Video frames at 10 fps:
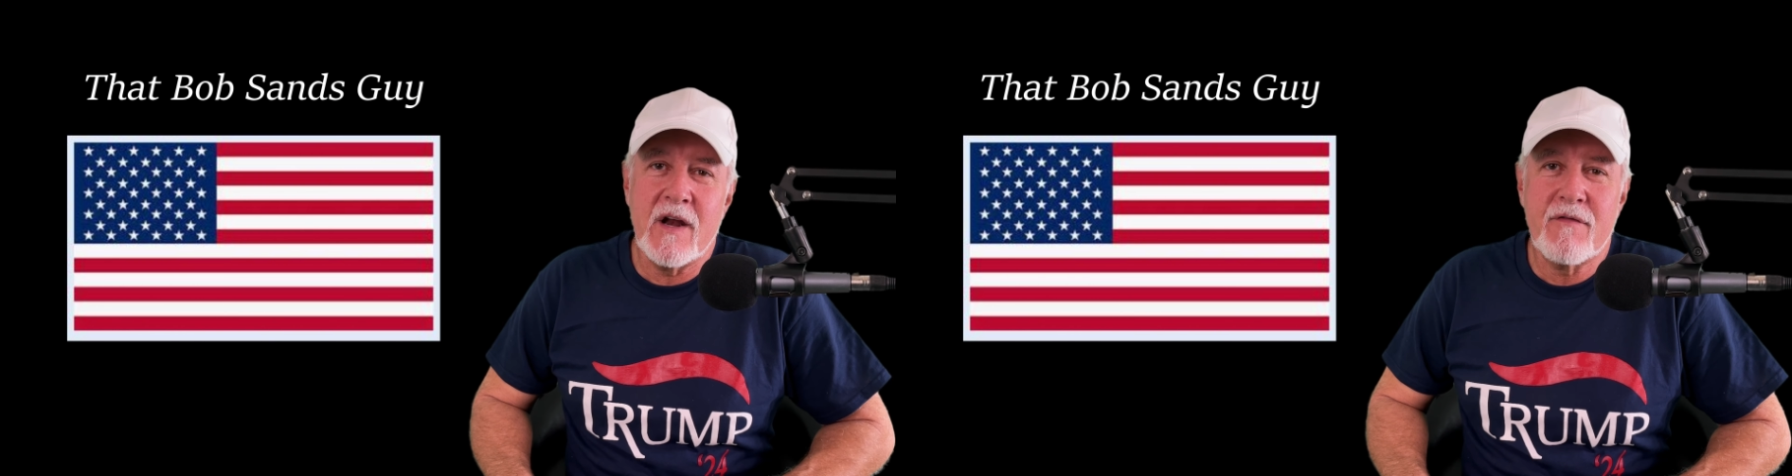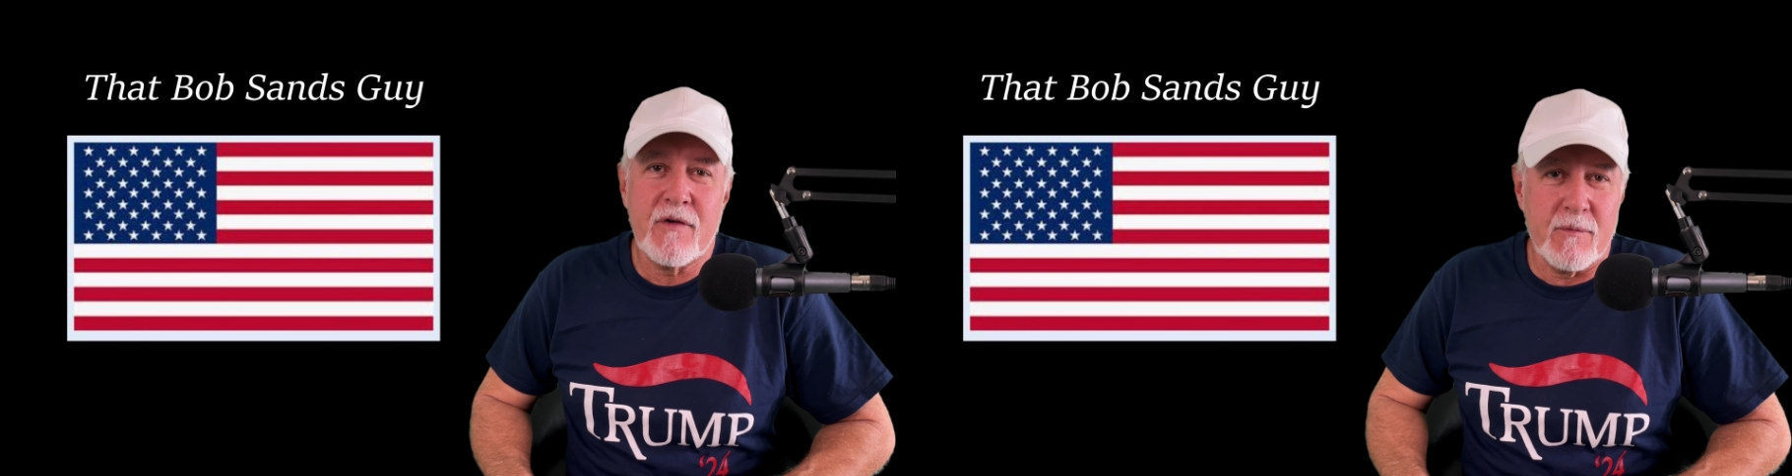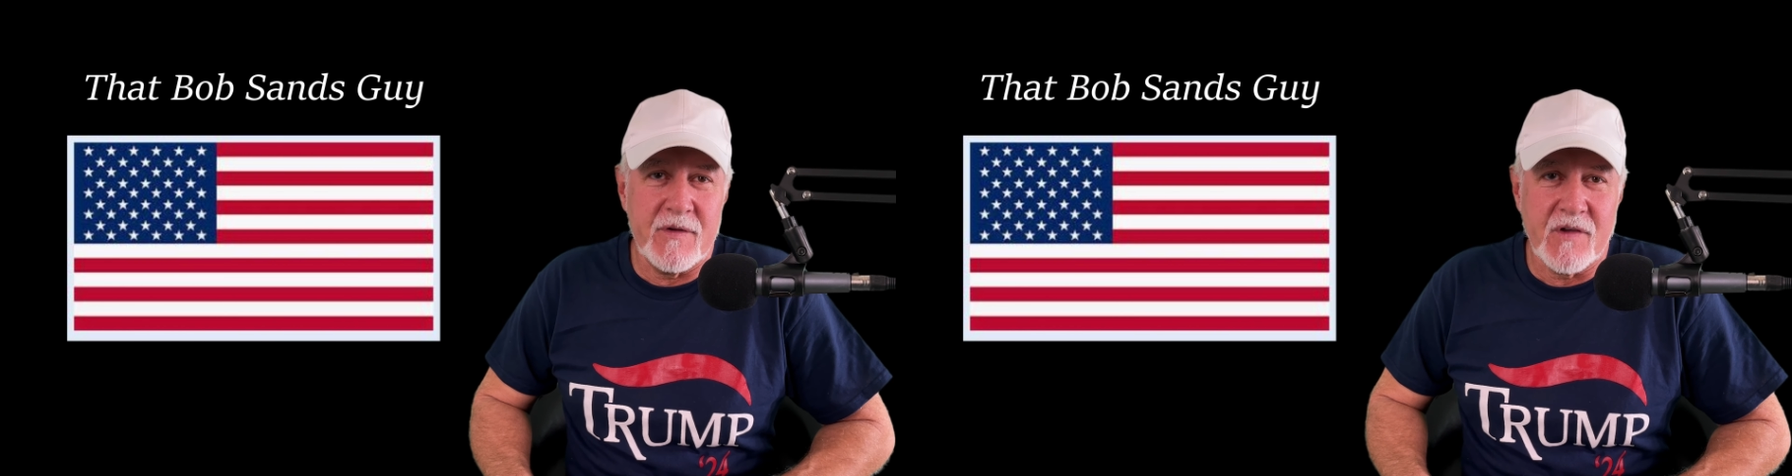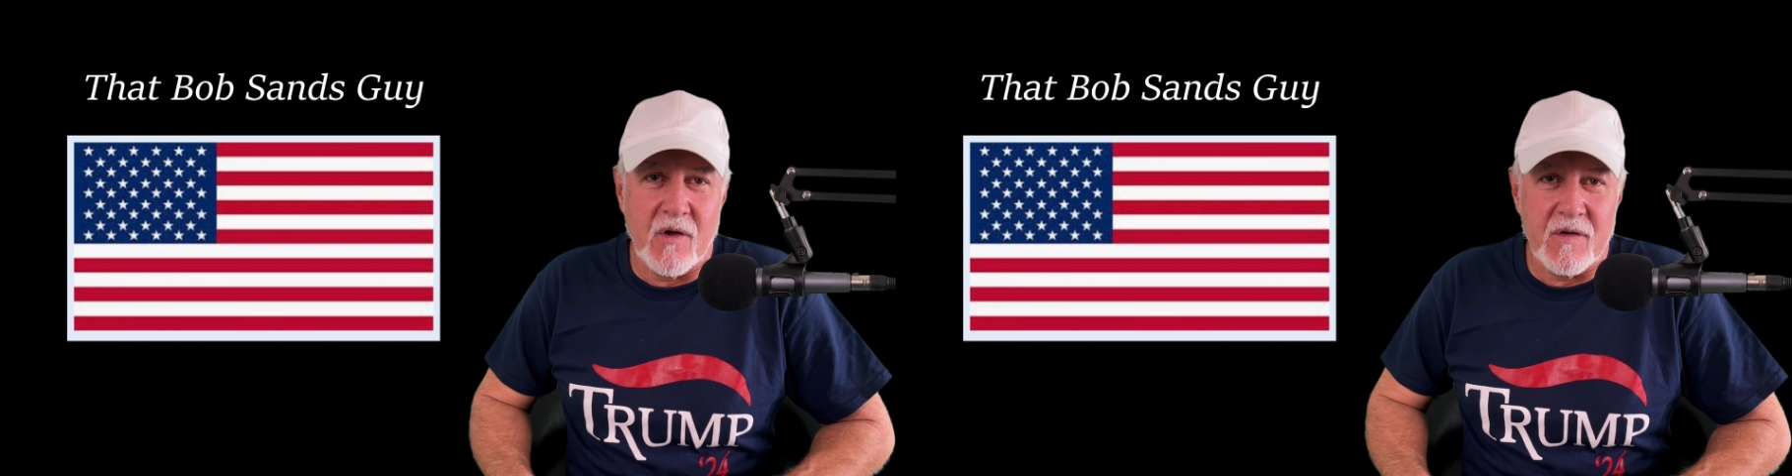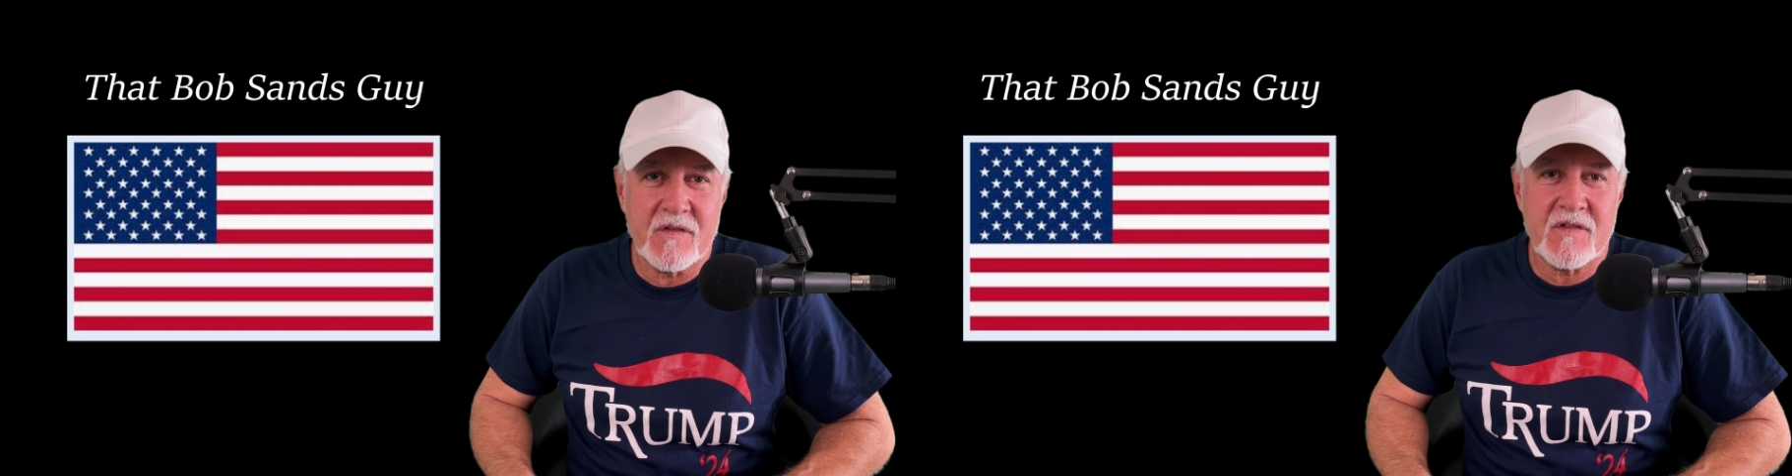waited for the
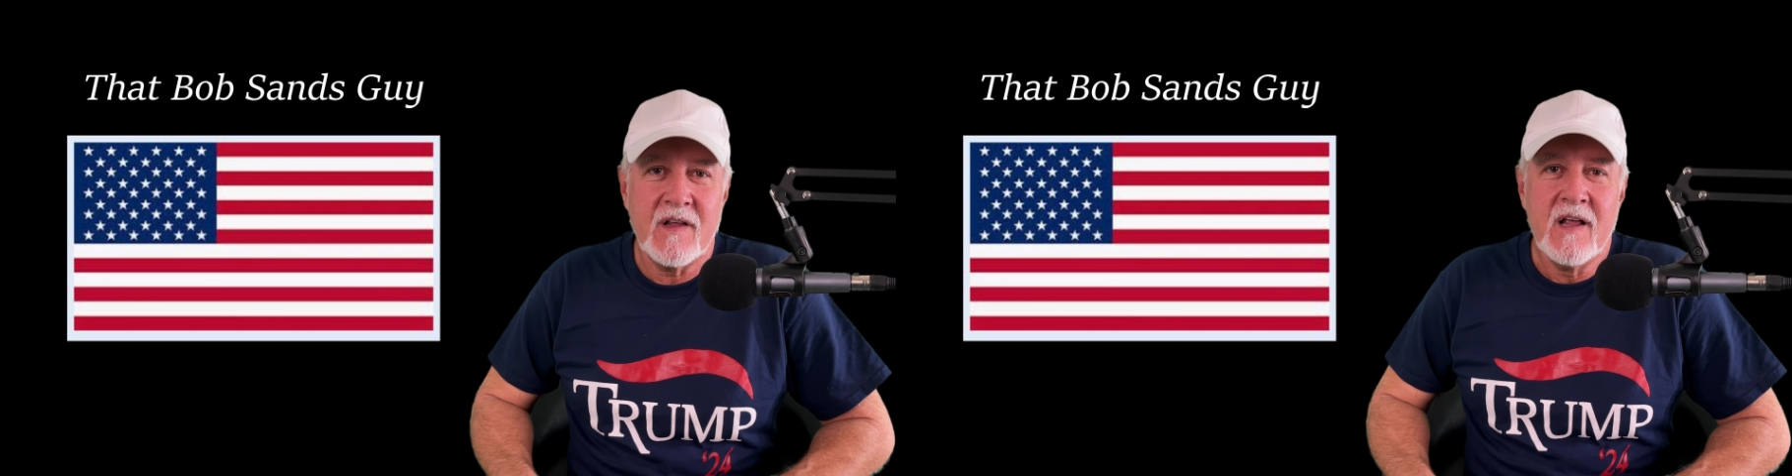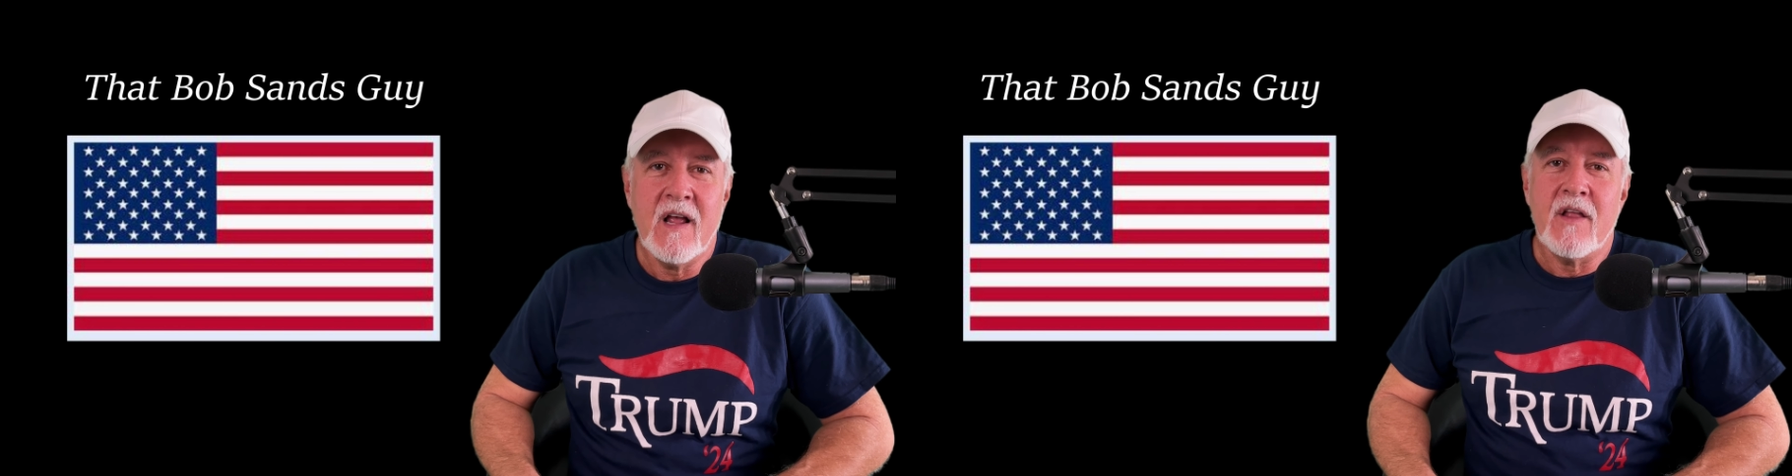results.